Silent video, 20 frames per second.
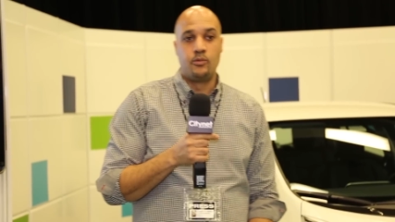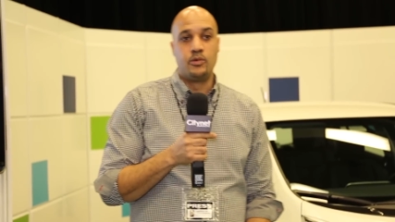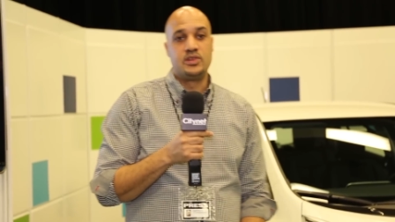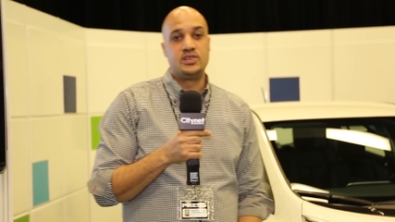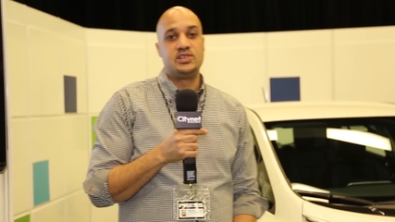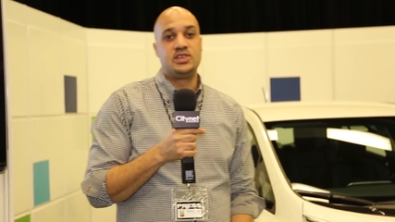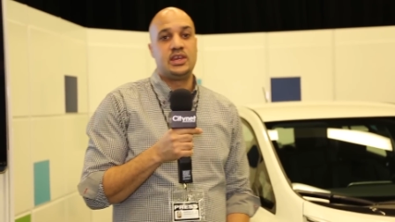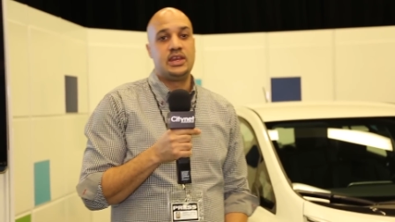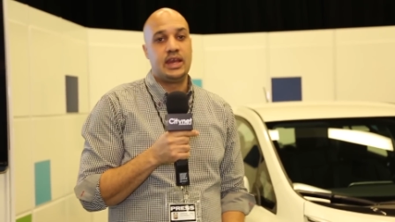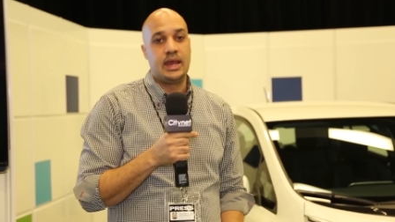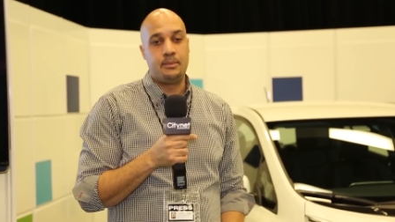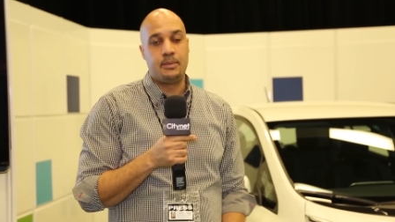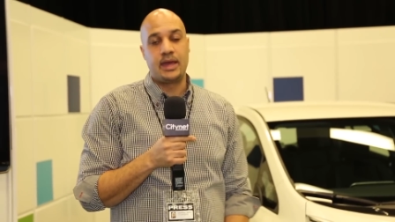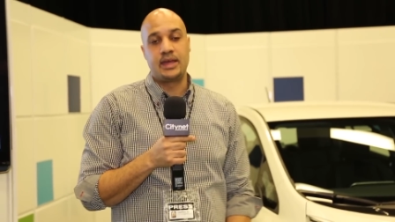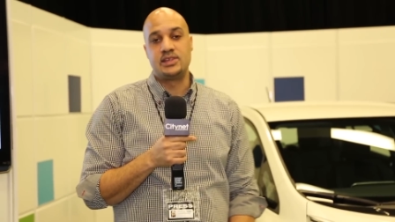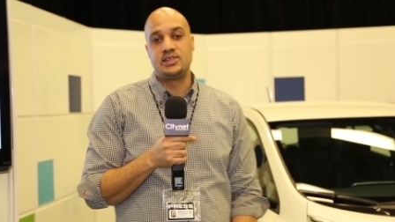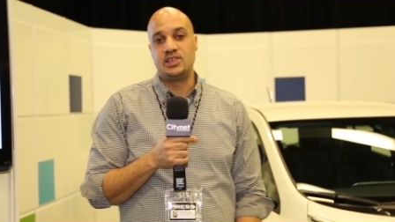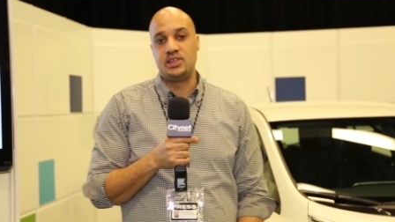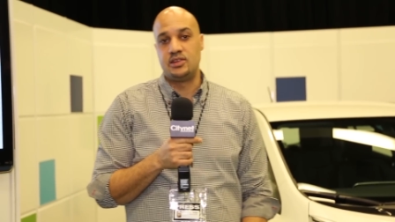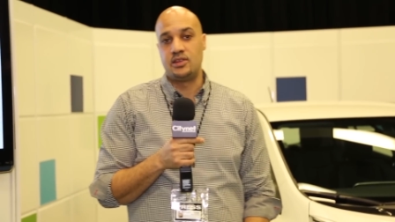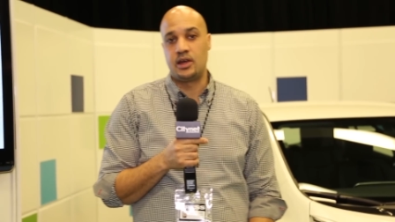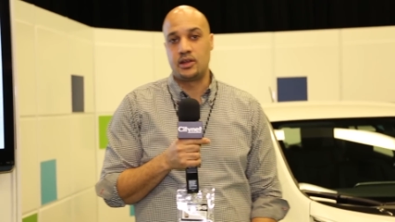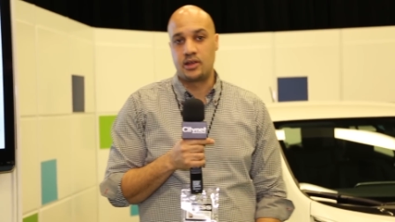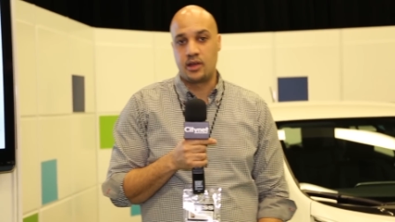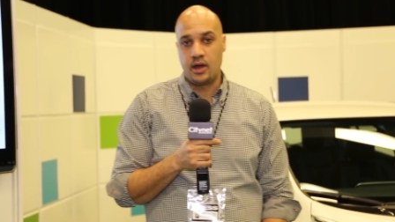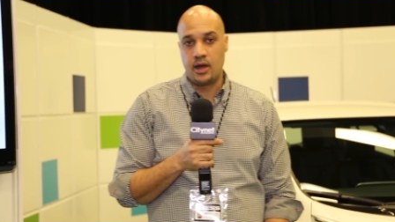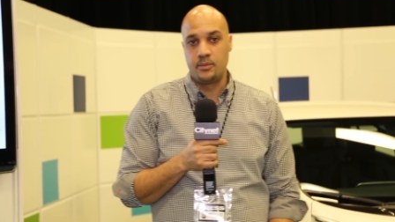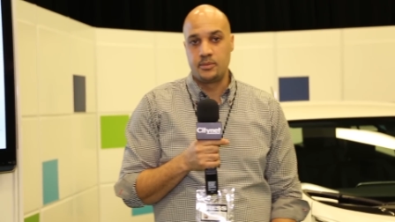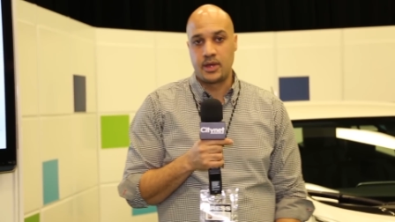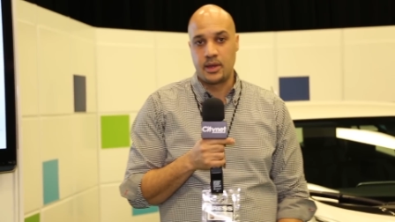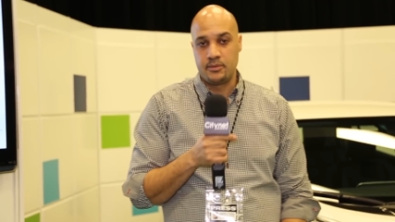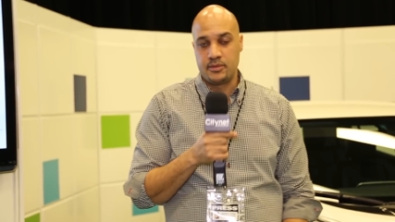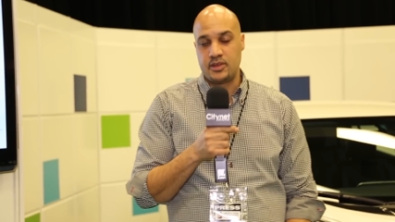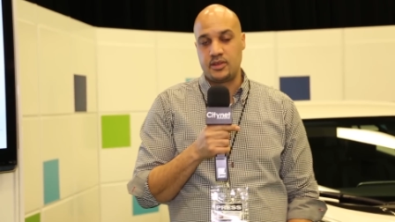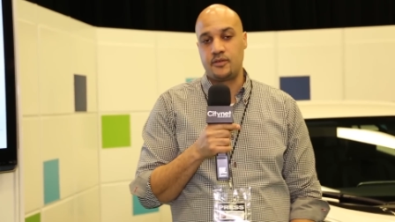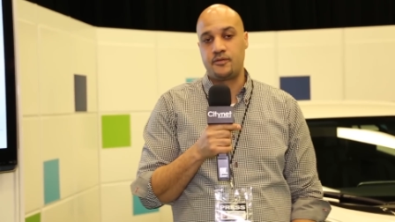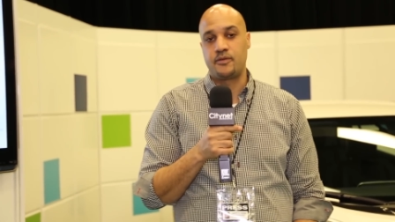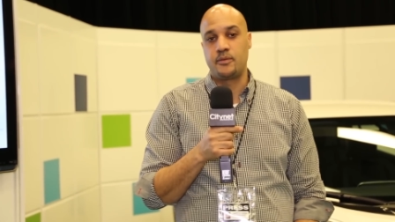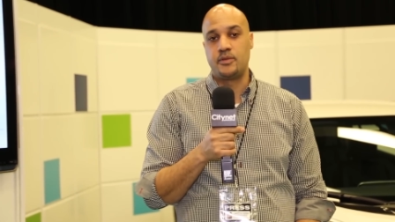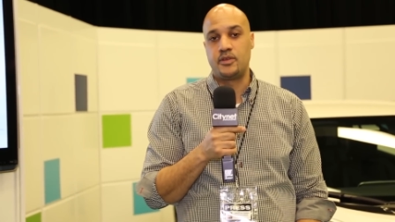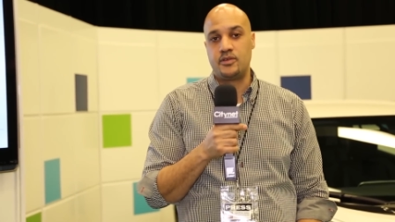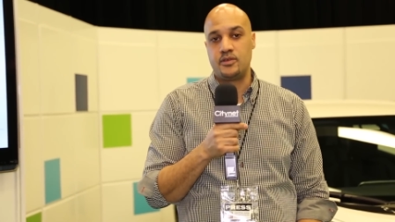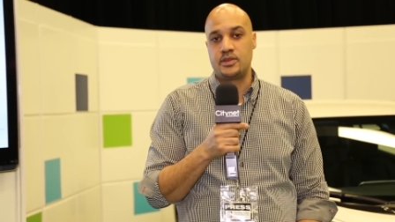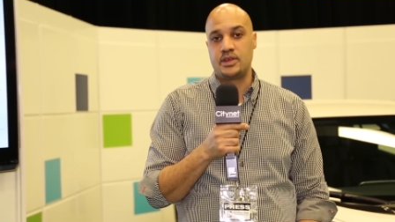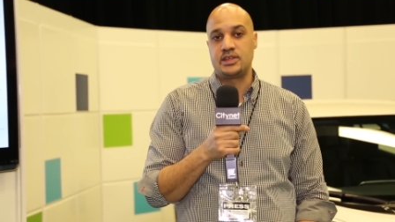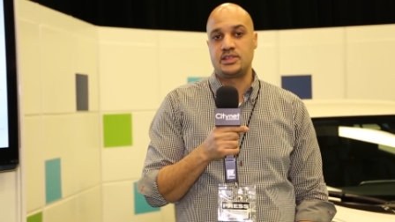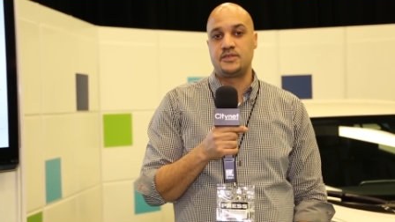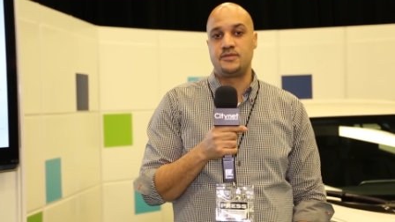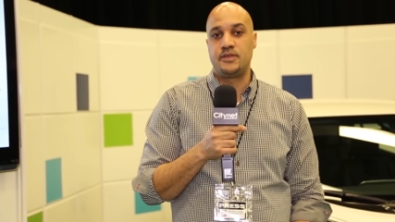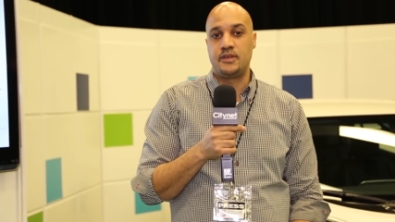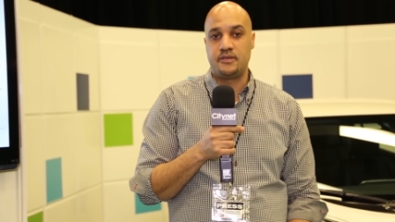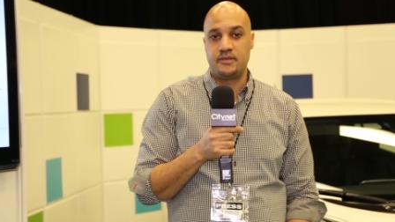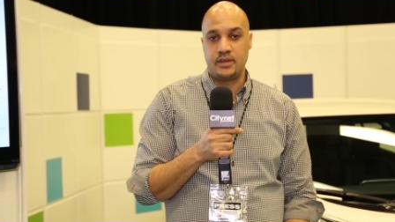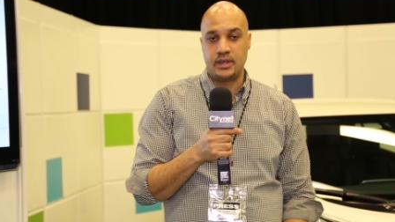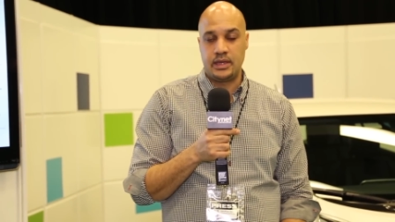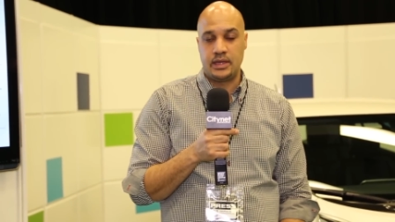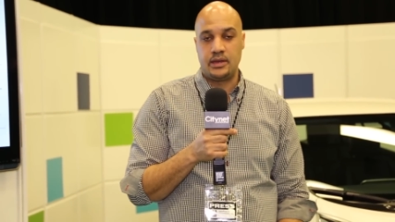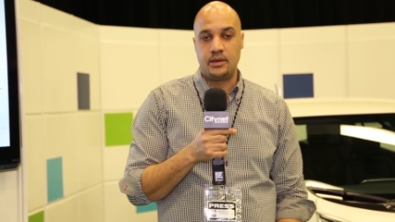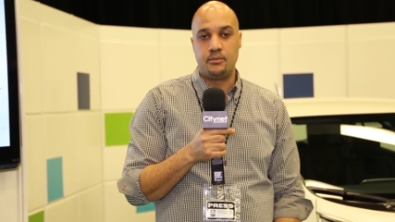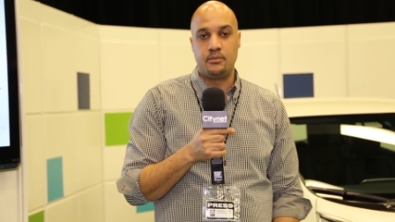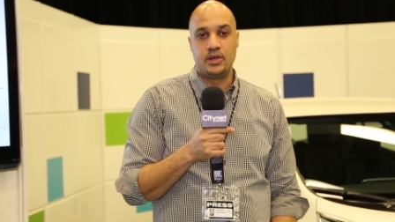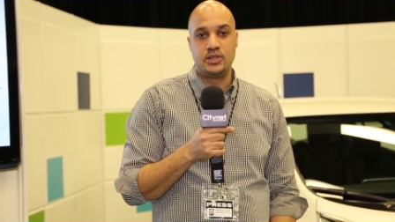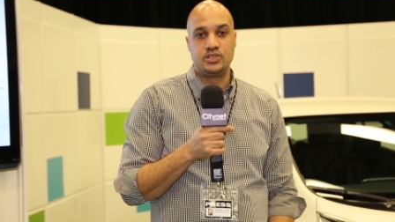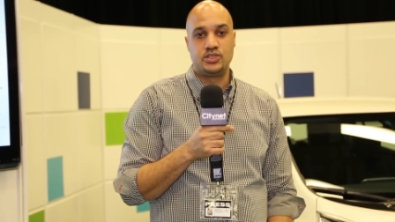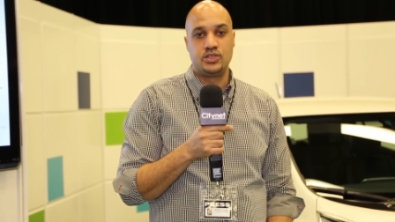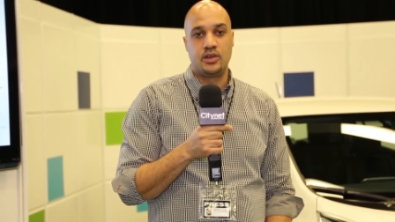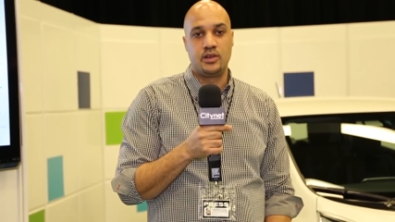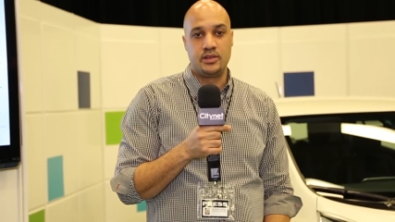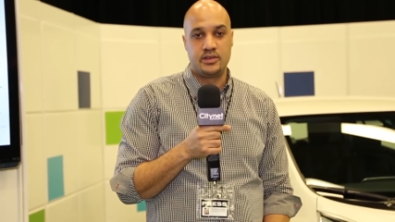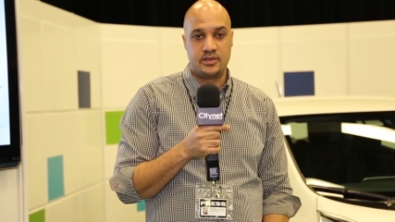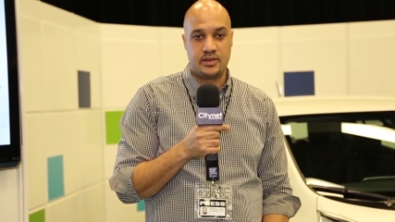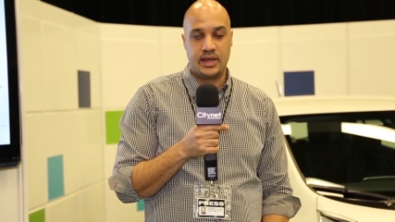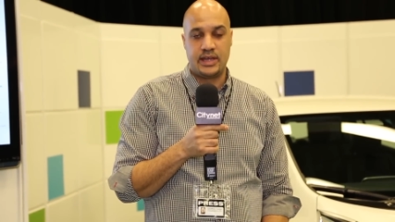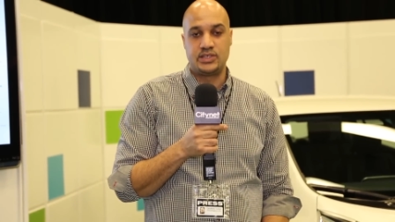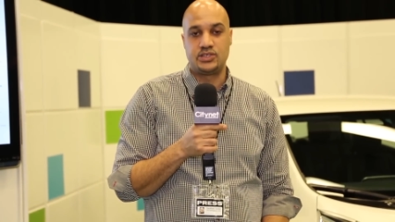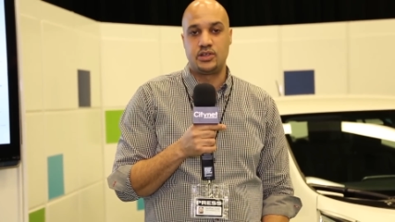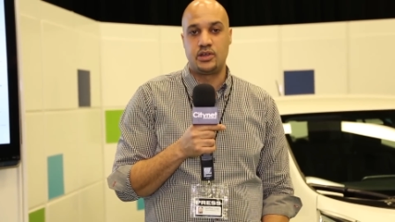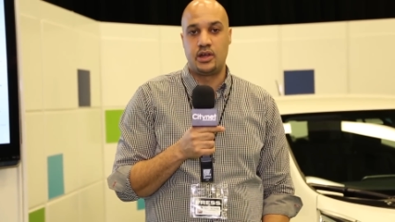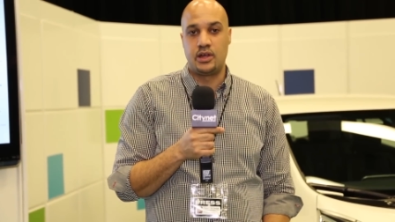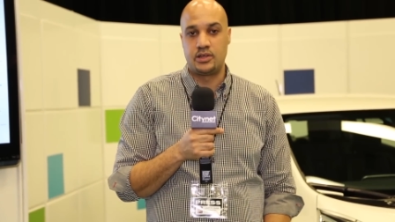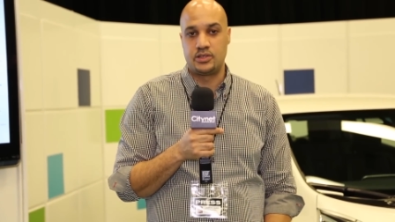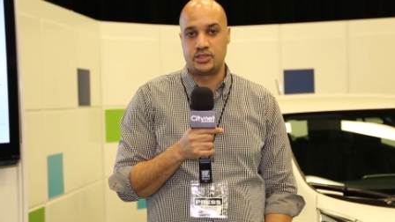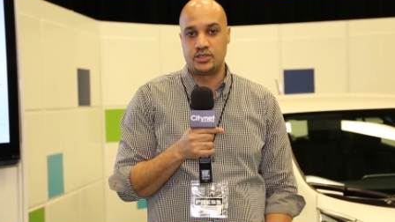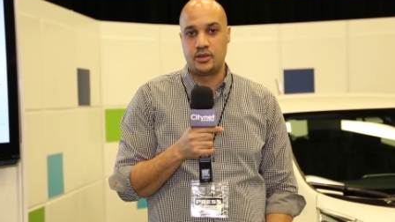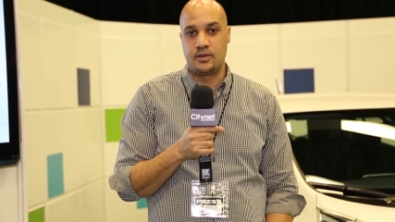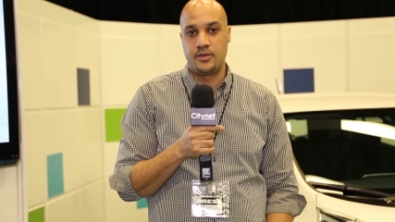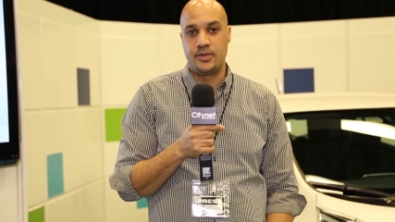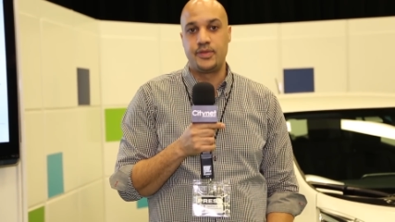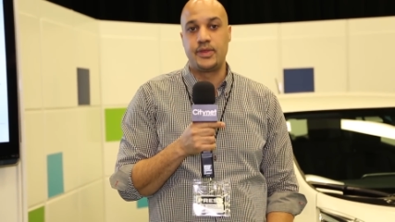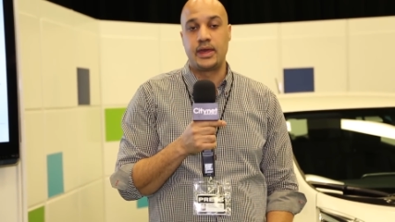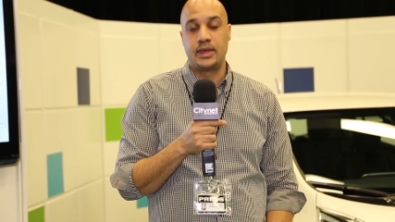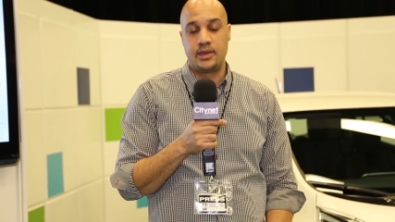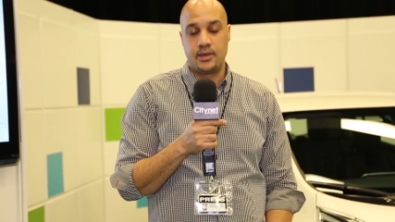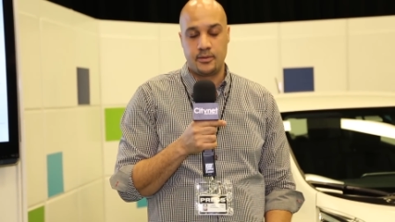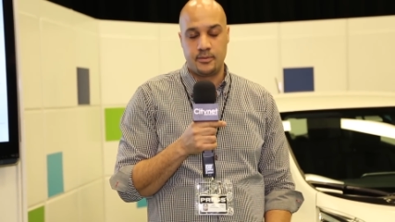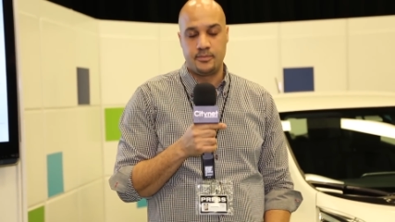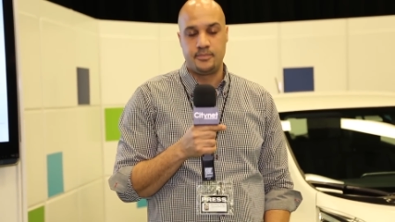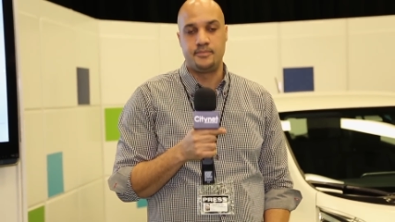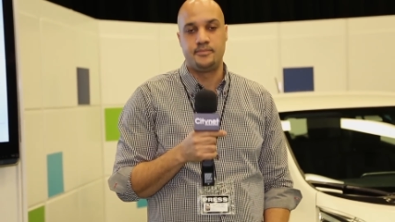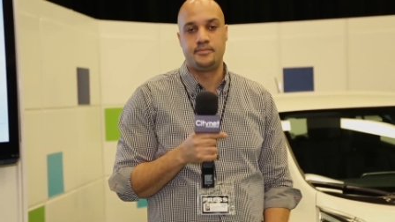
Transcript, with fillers: with CityNetMagazine.com, coming to you from 2015 Montreal International Auto Show. Thank you.